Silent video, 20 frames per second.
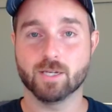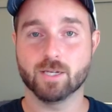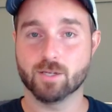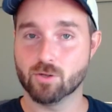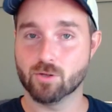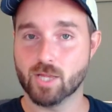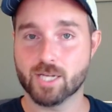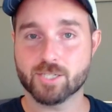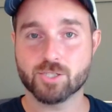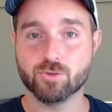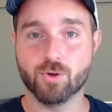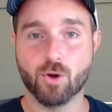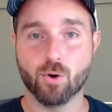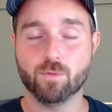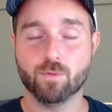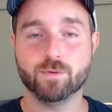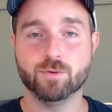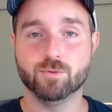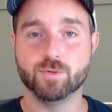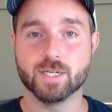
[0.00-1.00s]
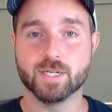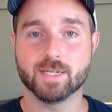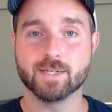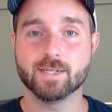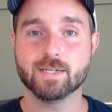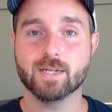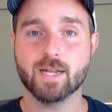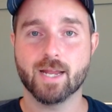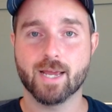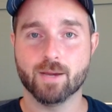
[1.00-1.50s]
It'll let you know if you
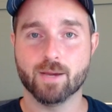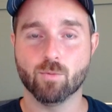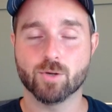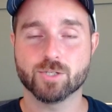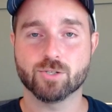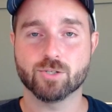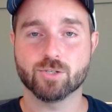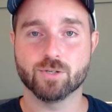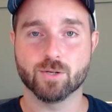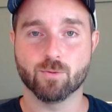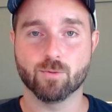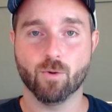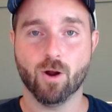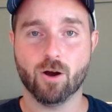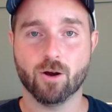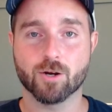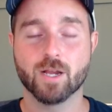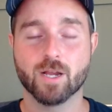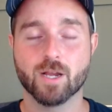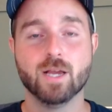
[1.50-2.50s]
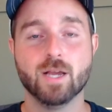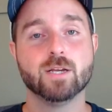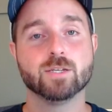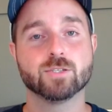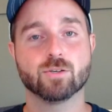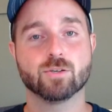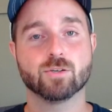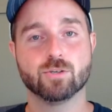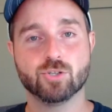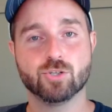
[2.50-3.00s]
didn't and what you did wrong
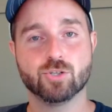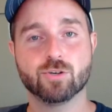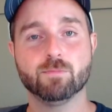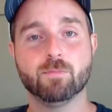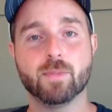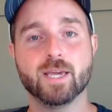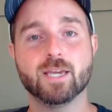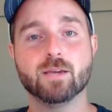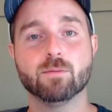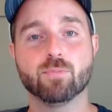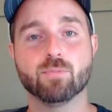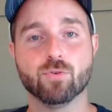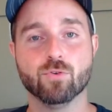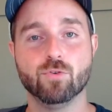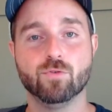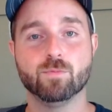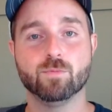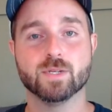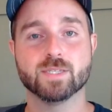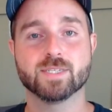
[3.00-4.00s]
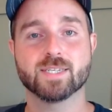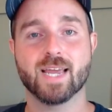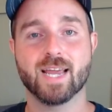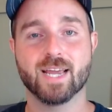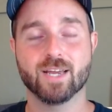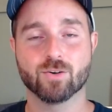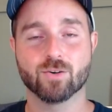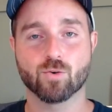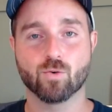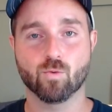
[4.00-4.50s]
so that you can make improvements
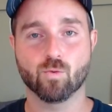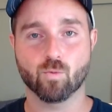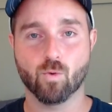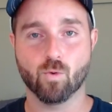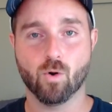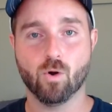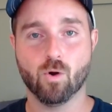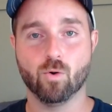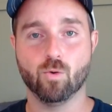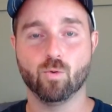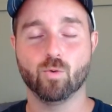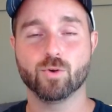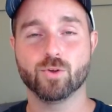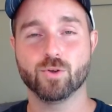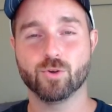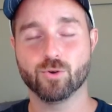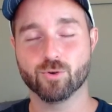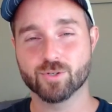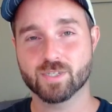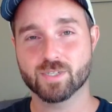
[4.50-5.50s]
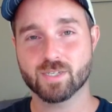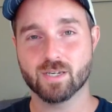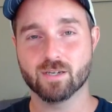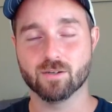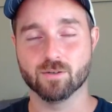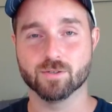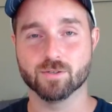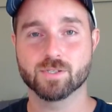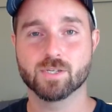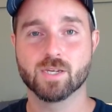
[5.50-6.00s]
and grow your
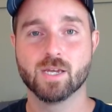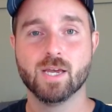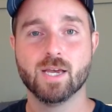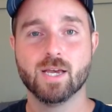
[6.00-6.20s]
skills.